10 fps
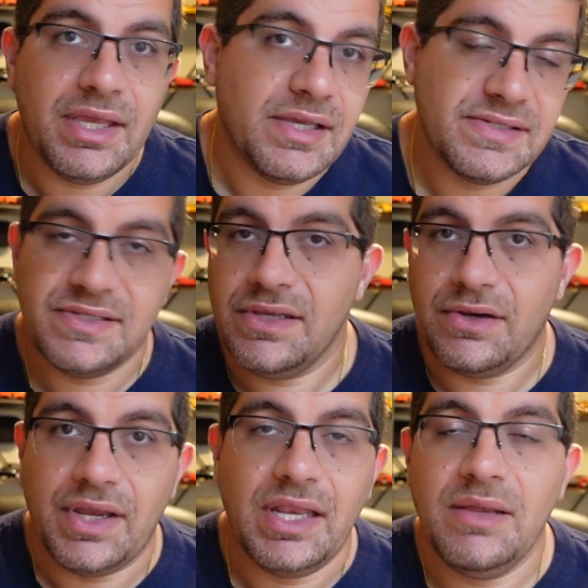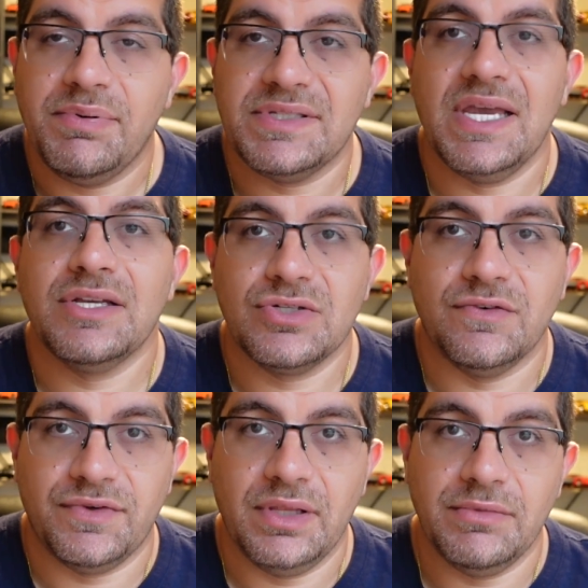Is there any potential
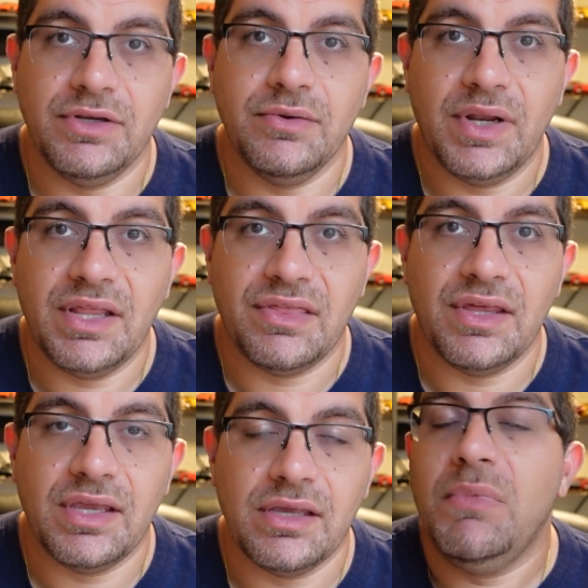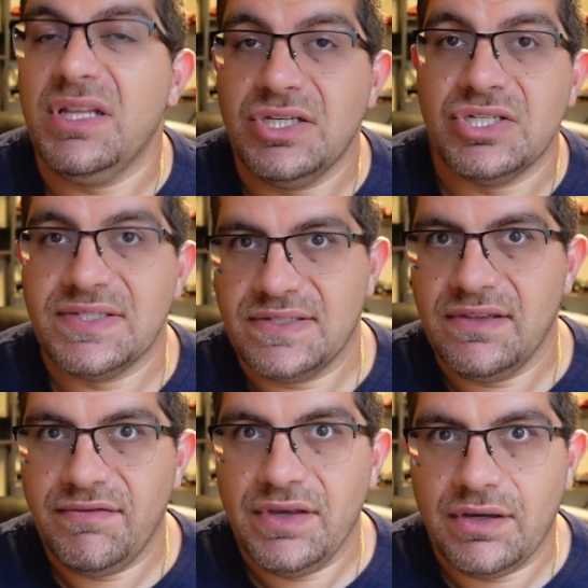for them to do anything malicious to
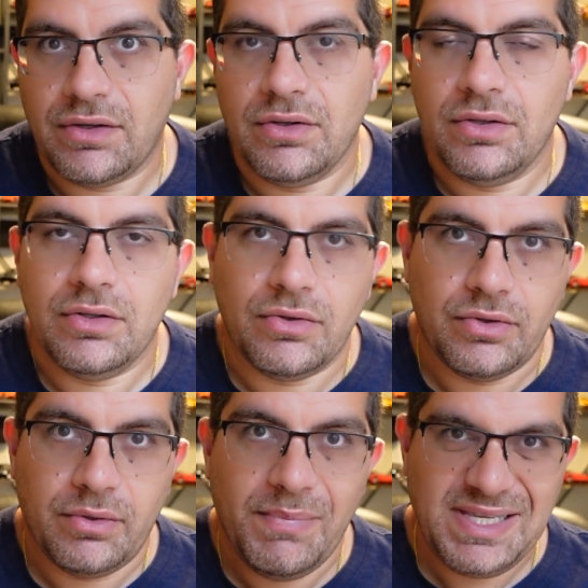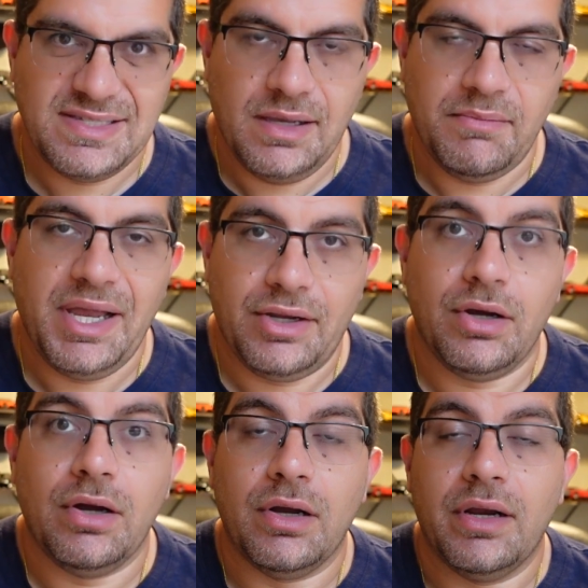the vehicle or mess up my
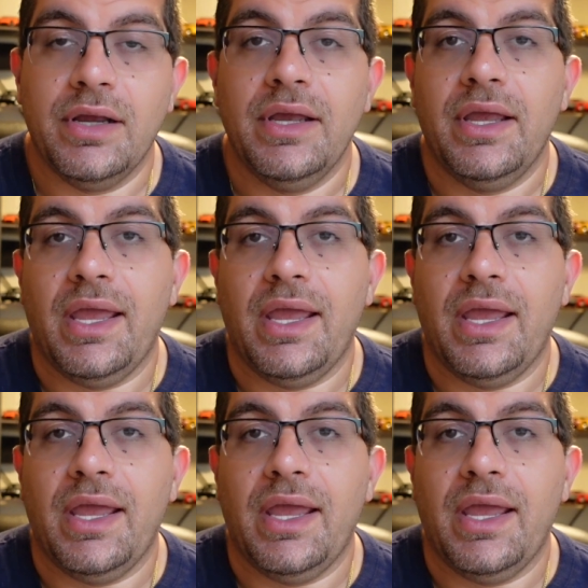car?